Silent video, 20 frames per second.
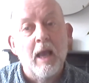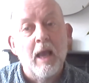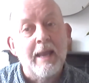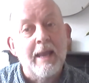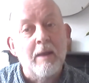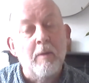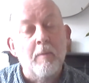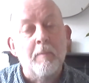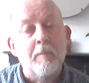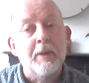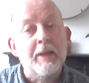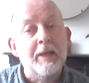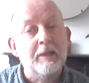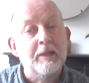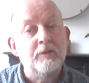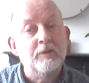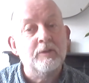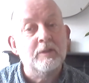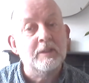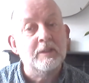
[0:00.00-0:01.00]
It'll be
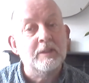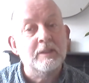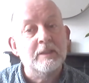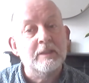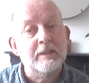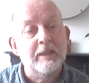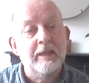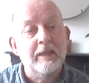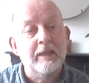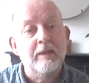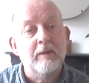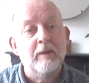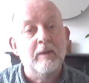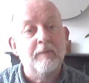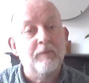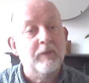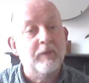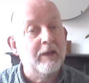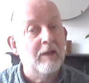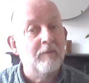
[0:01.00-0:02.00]
interesting to see
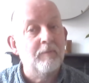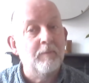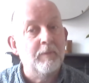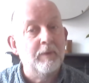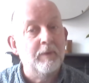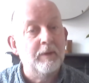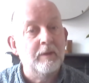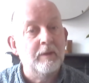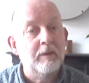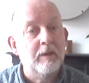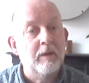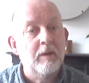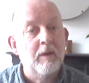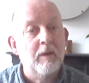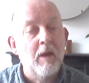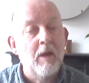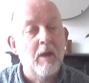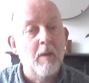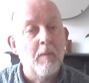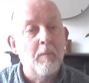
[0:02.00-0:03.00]
if the government
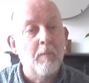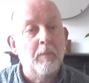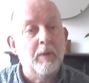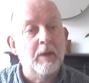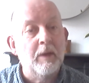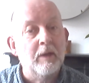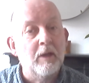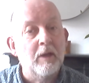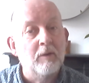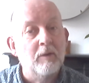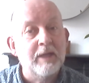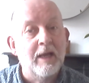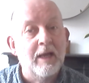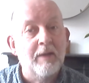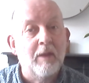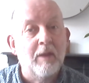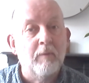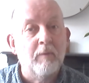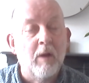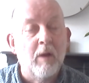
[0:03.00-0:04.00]
can go down
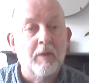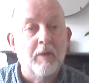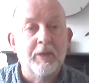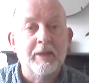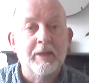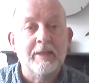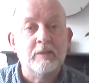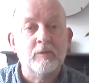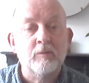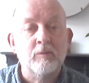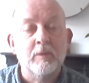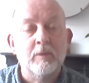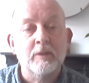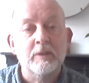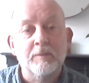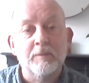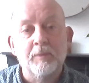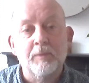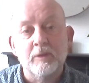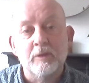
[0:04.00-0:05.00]
that route. I think it's almost
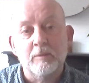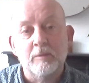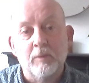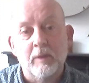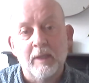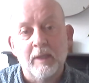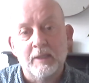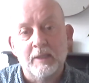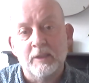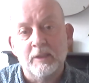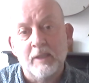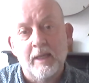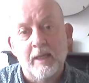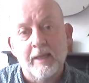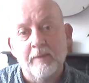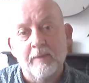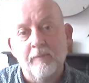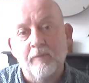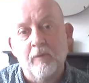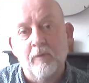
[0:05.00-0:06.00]
impossible to
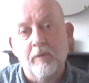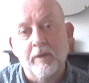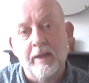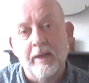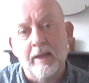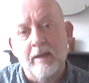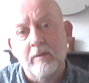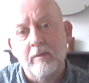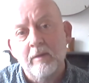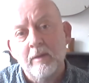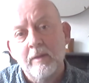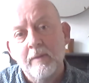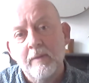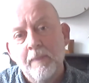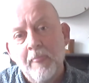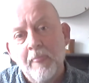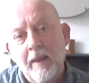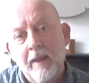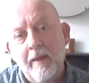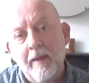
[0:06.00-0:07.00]
legislate for it now.
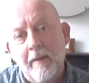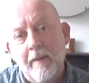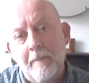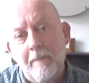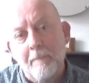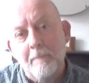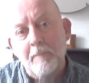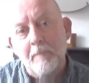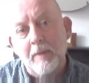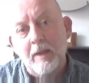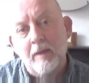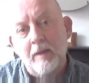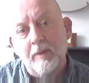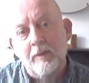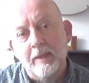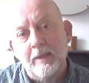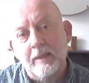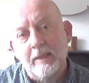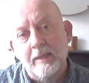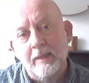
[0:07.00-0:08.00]
I
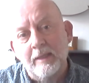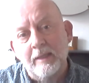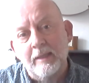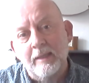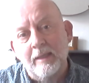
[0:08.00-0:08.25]
think